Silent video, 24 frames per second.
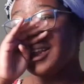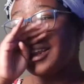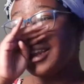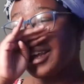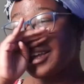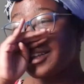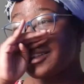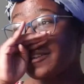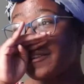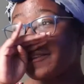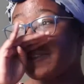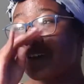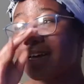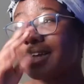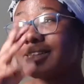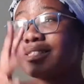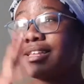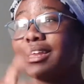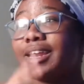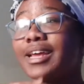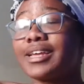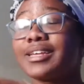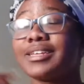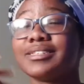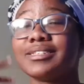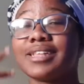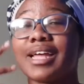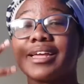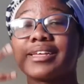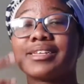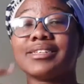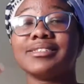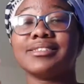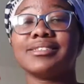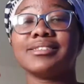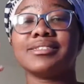like the fact that I
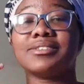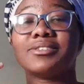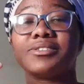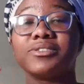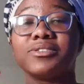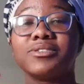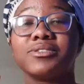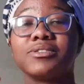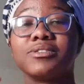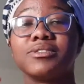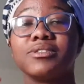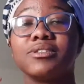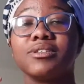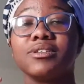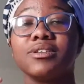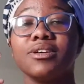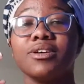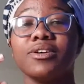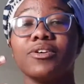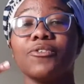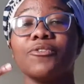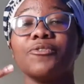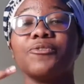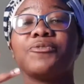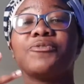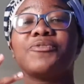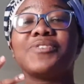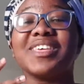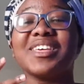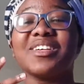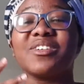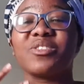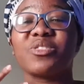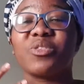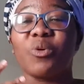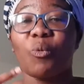can still
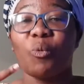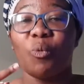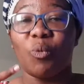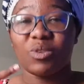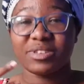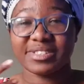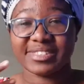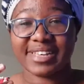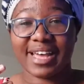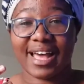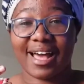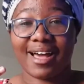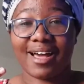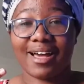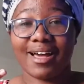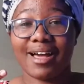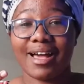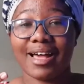feel the water.